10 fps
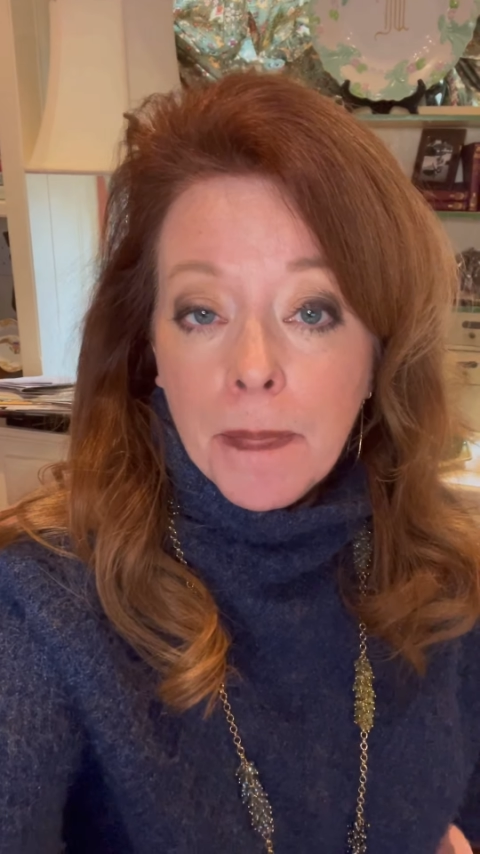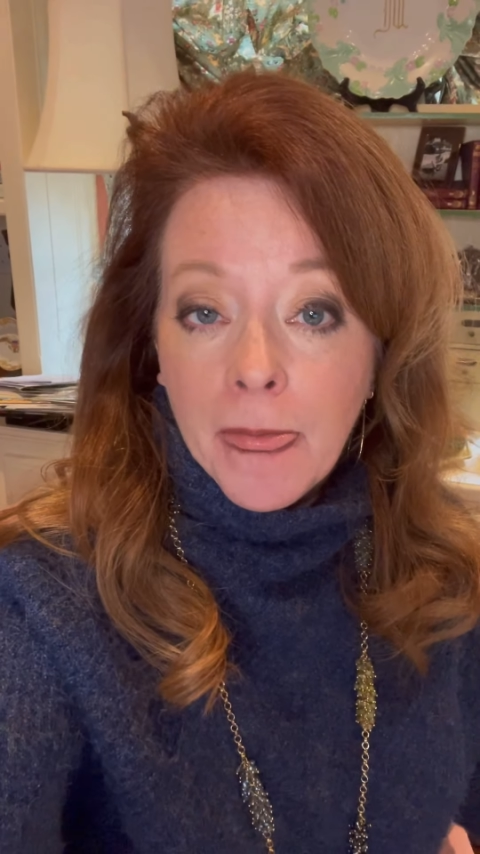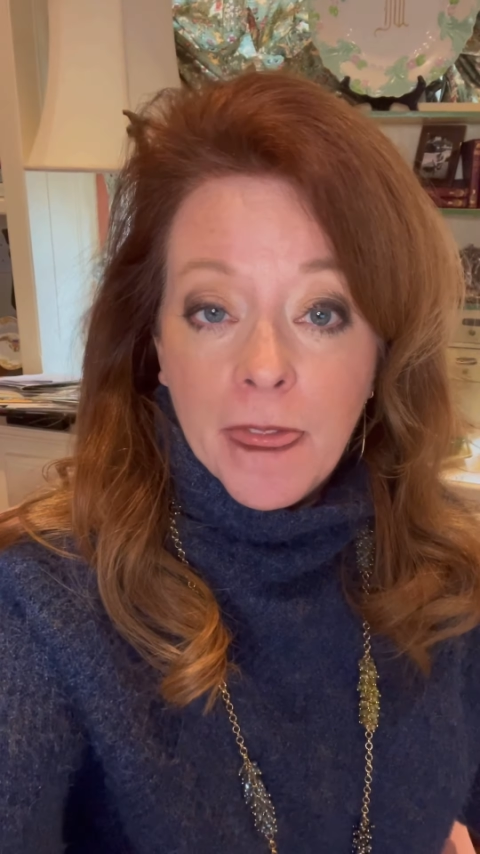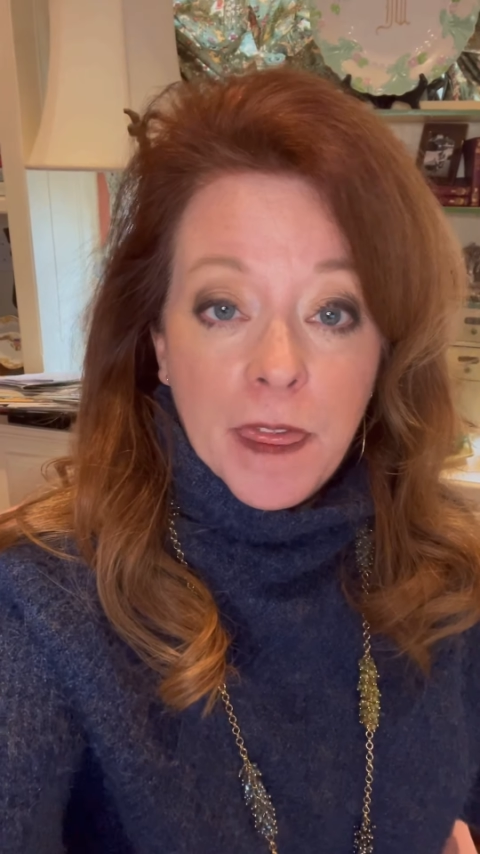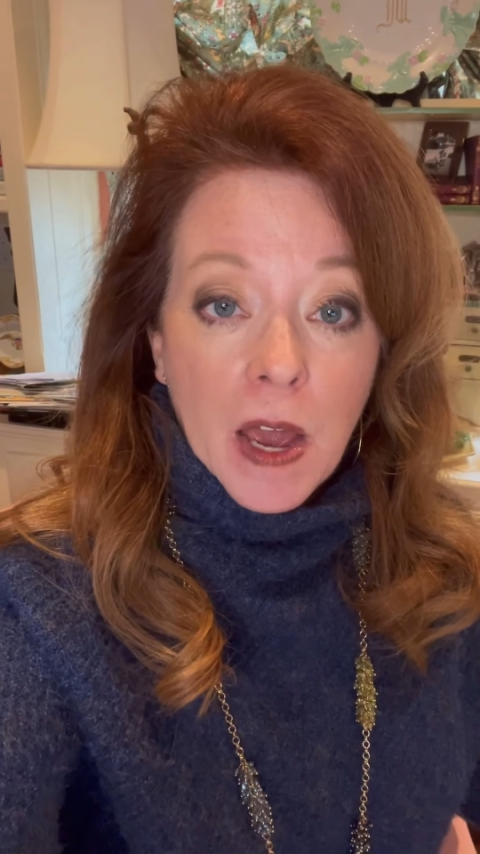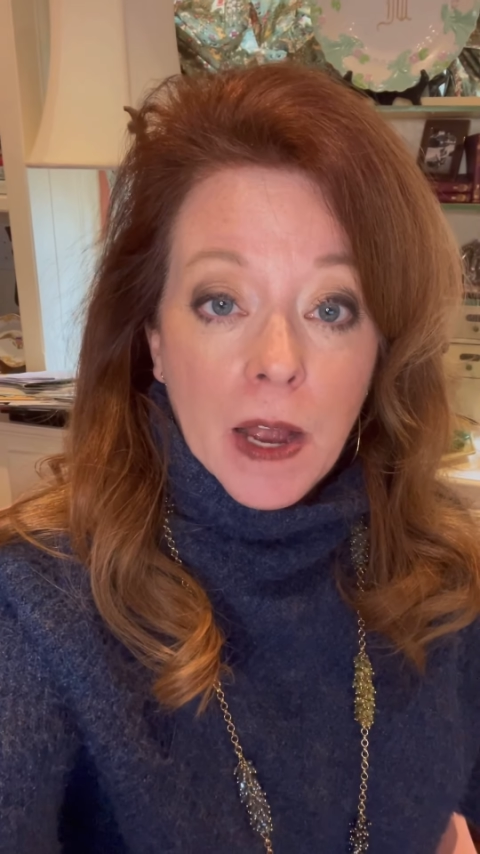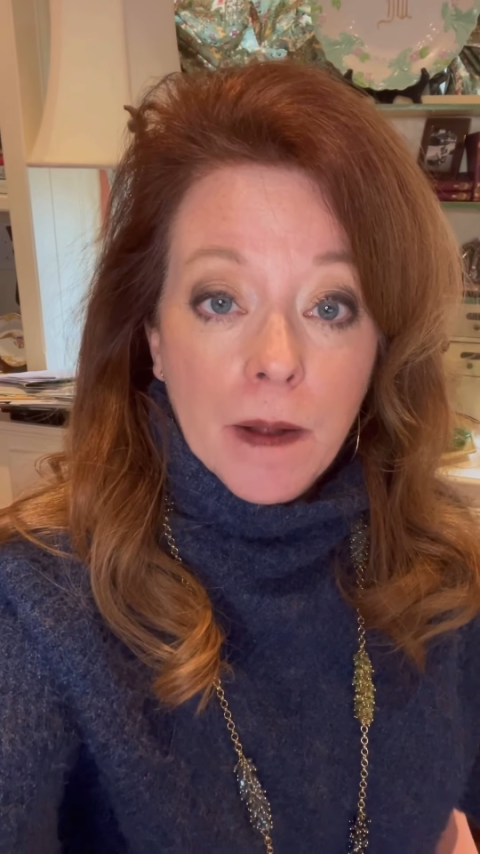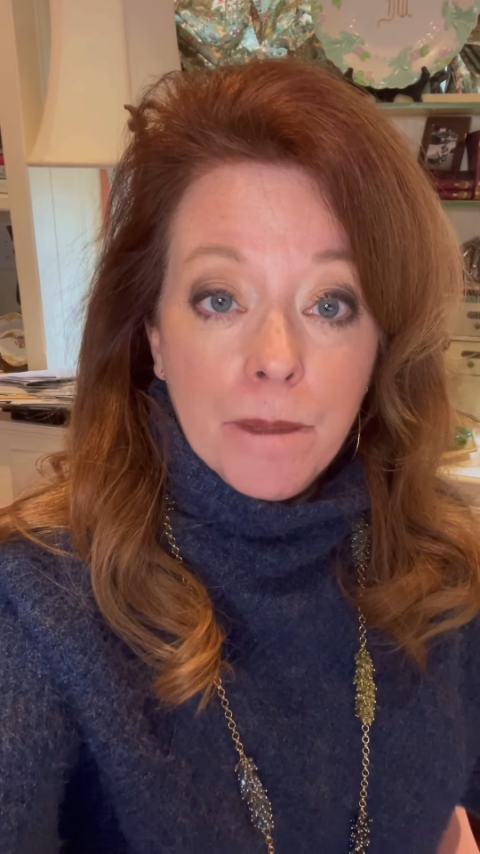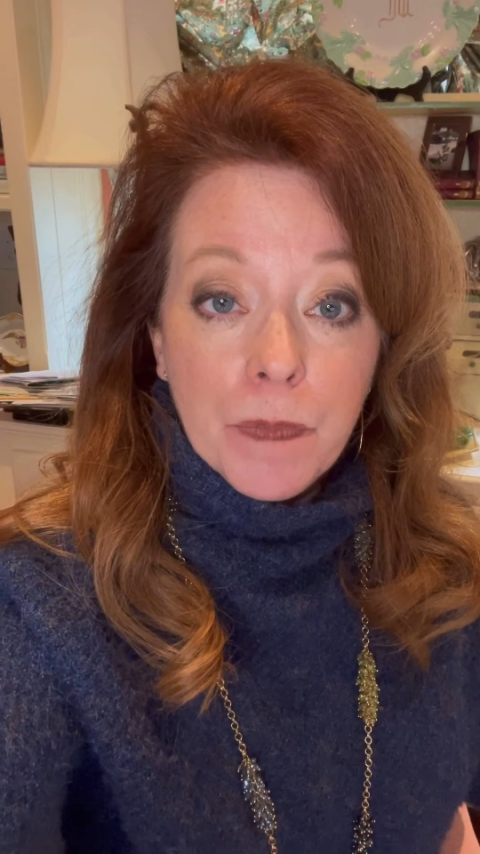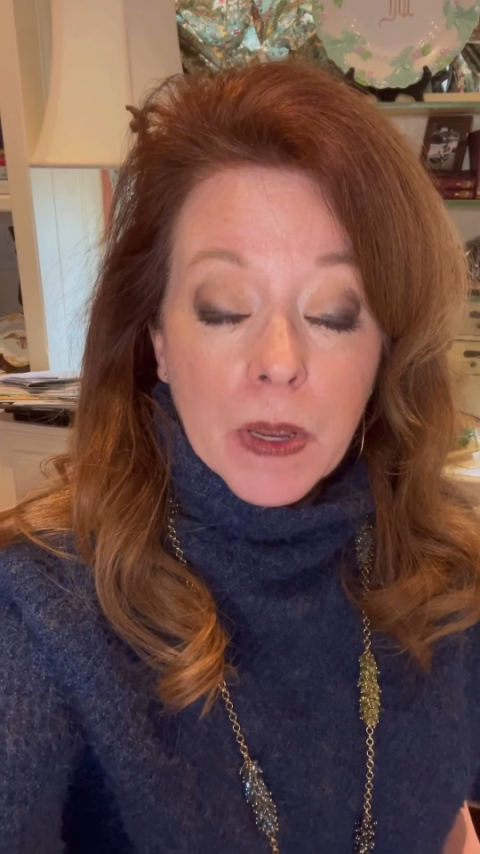the
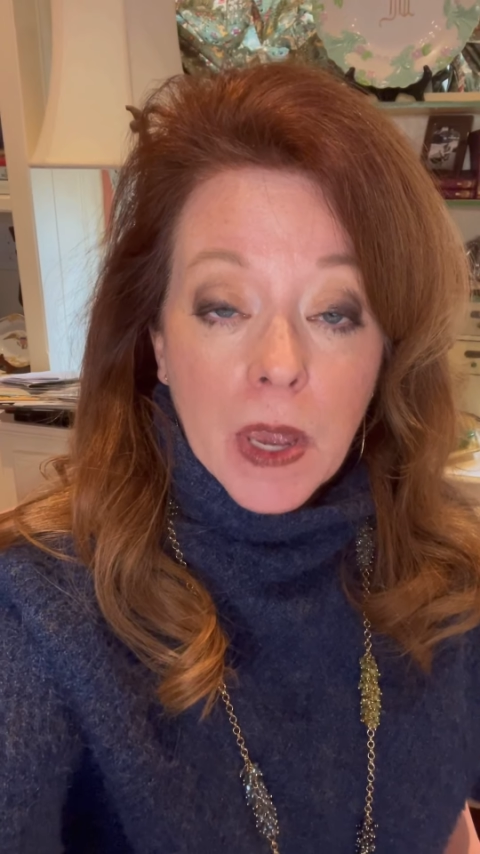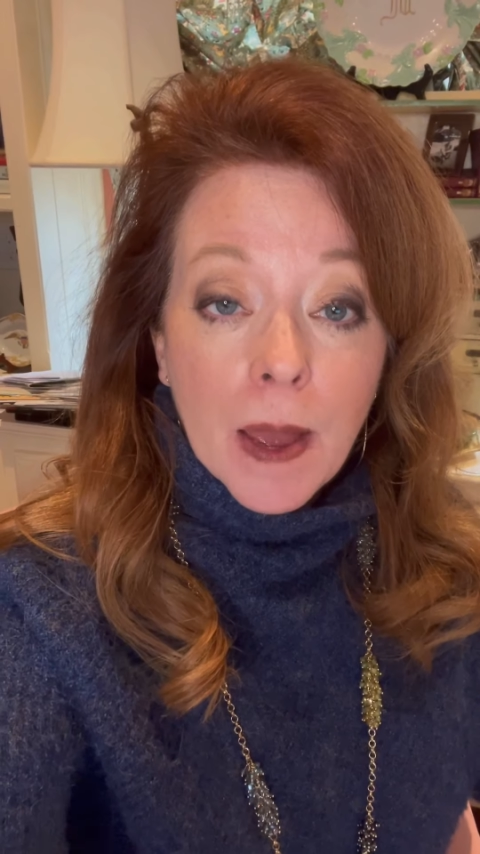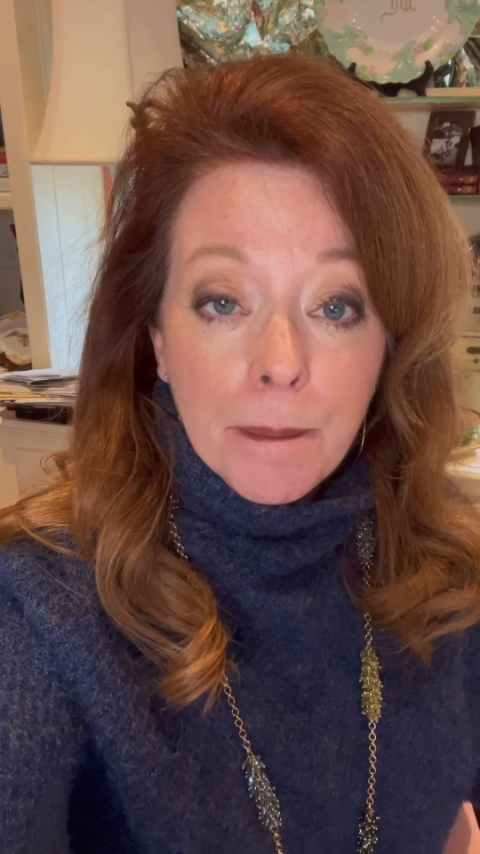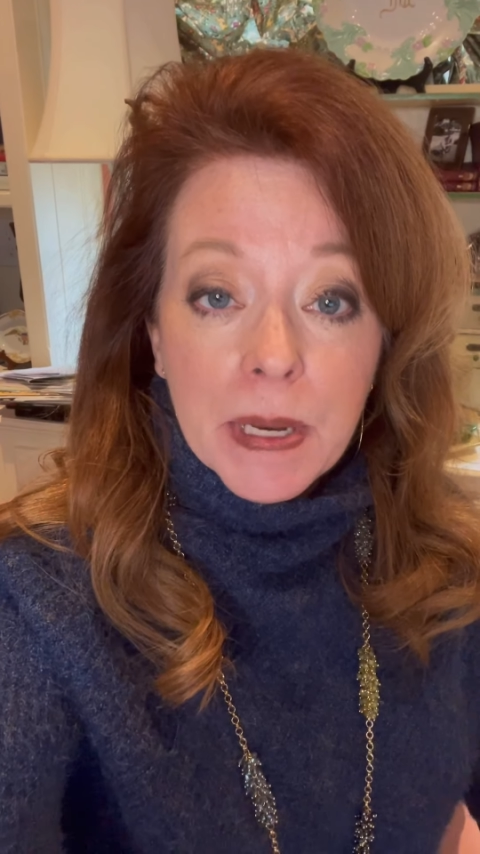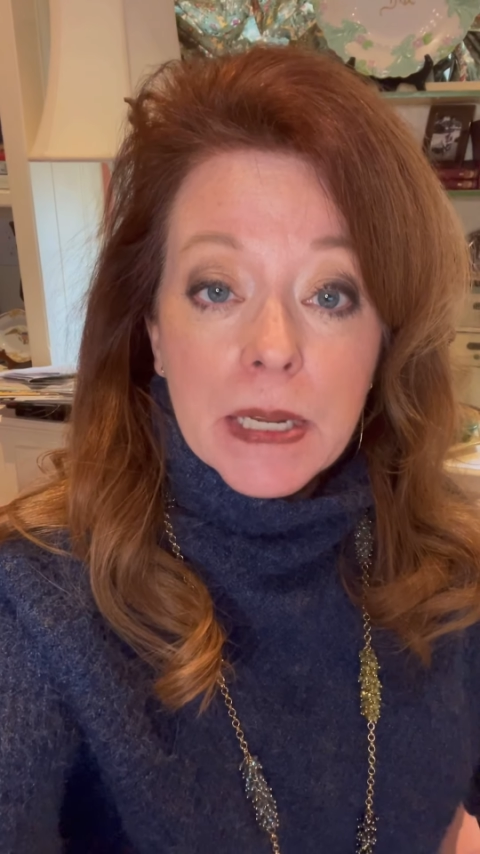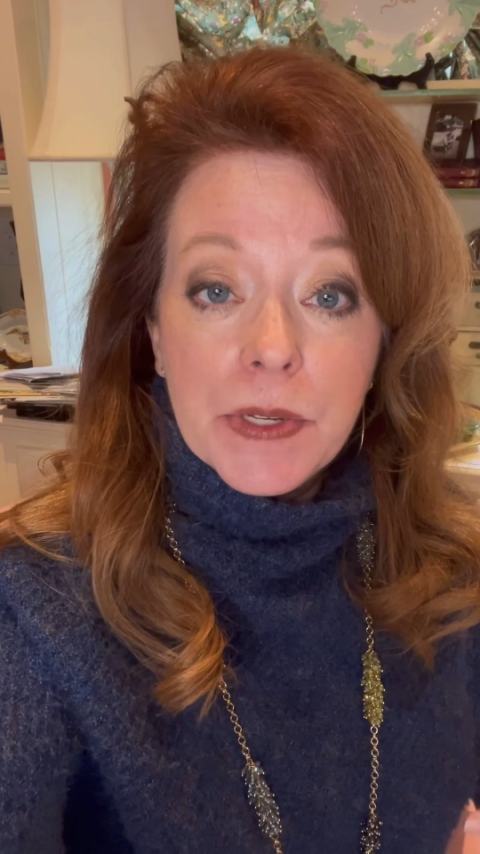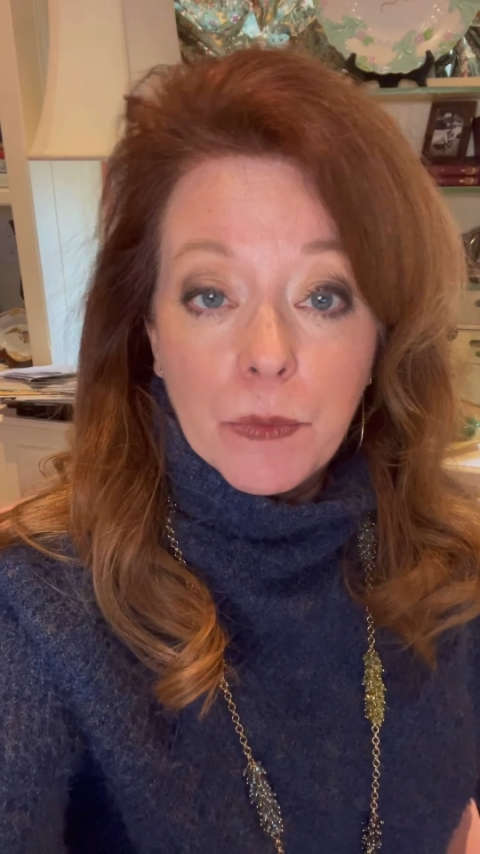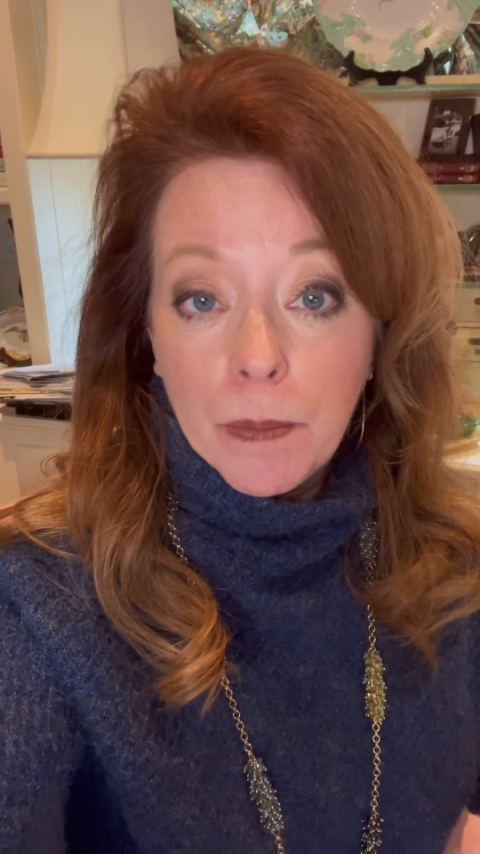companies that were